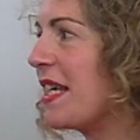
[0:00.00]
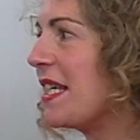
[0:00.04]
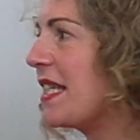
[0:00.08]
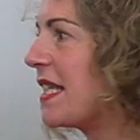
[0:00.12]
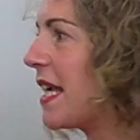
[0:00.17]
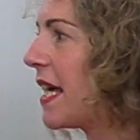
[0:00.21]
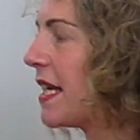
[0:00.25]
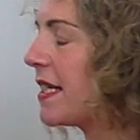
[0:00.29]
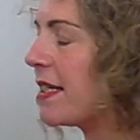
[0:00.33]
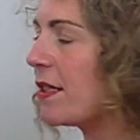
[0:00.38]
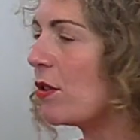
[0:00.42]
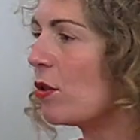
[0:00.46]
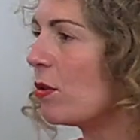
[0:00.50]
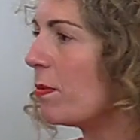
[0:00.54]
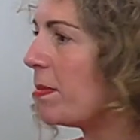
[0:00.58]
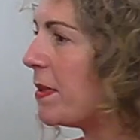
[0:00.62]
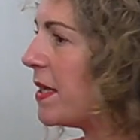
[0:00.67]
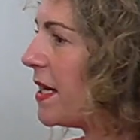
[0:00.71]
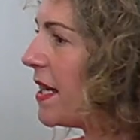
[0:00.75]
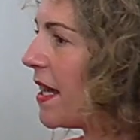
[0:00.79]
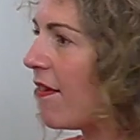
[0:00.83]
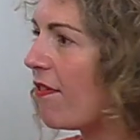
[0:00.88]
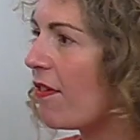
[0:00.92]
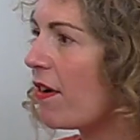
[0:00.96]
and he says
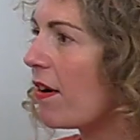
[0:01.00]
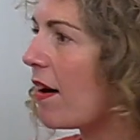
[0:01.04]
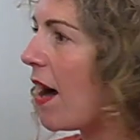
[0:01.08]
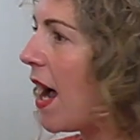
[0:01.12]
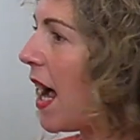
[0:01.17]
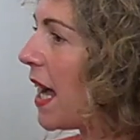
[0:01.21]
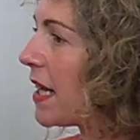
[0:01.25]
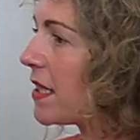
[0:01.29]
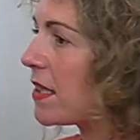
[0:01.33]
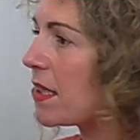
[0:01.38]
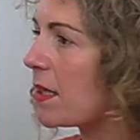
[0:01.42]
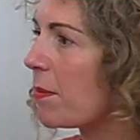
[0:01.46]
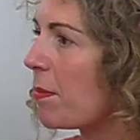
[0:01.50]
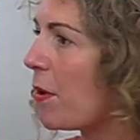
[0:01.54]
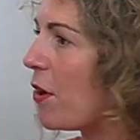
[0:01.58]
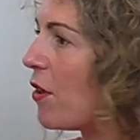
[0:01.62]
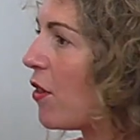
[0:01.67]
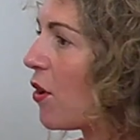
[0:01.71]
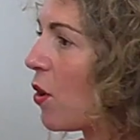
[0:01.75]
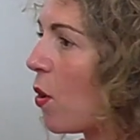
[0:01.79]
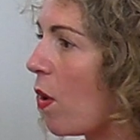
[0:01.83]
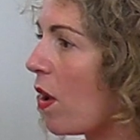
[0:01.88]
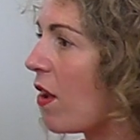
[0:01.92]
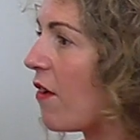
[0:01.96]
nobody ever asks
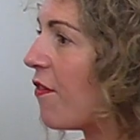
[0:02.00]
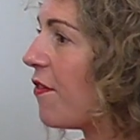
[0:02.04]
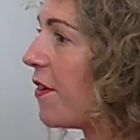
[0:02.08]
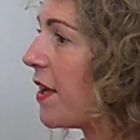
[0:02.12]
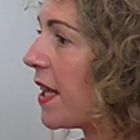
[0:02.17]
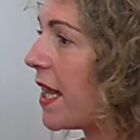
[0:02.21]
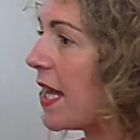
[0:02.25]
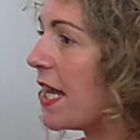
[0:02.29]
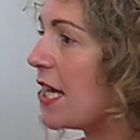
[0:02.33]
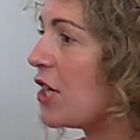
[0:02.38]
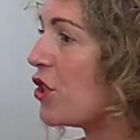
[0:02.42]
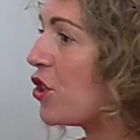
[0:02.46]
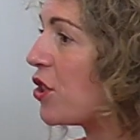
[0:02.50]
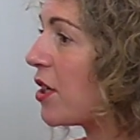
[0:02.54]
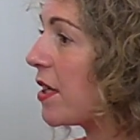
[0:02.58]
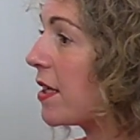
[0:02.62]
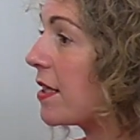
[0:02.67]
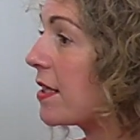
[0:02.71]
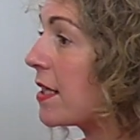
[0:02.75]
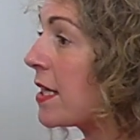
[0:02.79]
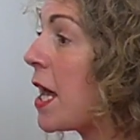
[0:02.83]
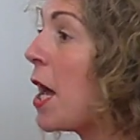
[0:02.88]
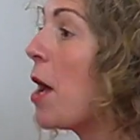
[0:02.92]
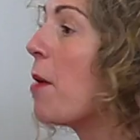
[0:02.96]
about the
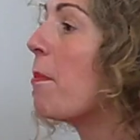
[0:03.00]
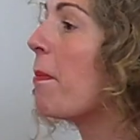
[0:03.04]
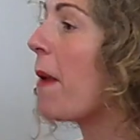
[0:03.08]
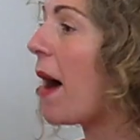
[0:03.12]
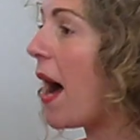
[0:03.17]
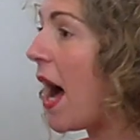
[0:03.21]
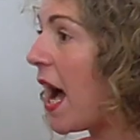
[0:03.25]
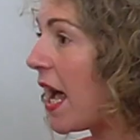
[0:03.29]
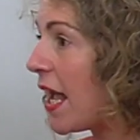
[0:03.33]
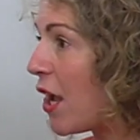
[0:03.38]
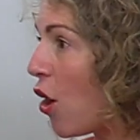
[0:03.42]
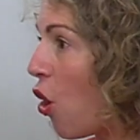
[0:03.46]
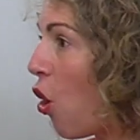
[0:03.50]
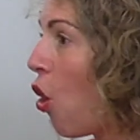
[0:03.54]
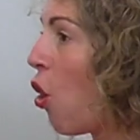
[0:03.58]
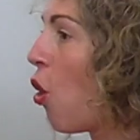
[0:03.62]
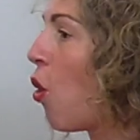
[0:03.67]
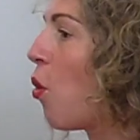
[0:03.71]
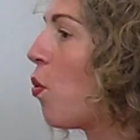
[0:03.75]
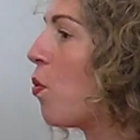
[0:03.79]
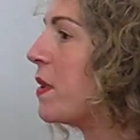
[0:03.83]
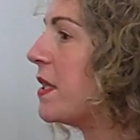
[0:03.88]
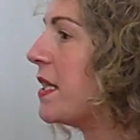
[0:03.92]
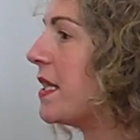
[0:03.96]
qualifications, but I
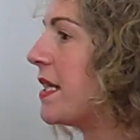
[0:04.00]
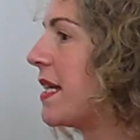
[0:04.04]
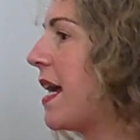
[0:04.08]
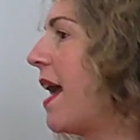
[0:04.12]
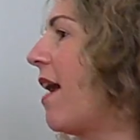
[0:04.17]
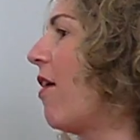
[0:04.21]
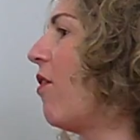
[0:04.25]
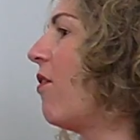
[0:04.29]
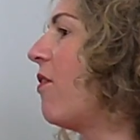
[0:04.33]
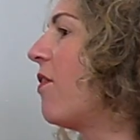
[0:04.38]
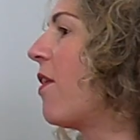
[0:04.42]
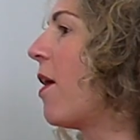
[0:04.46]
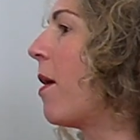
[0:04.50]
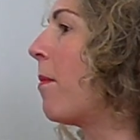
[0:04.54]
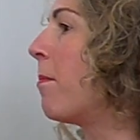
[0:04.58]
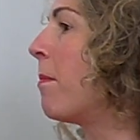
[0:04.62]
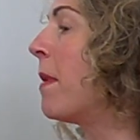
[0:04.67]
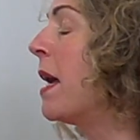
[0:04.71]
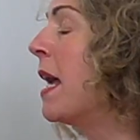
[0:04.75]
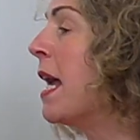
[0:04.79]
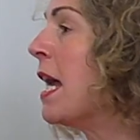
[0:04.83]
always tell them.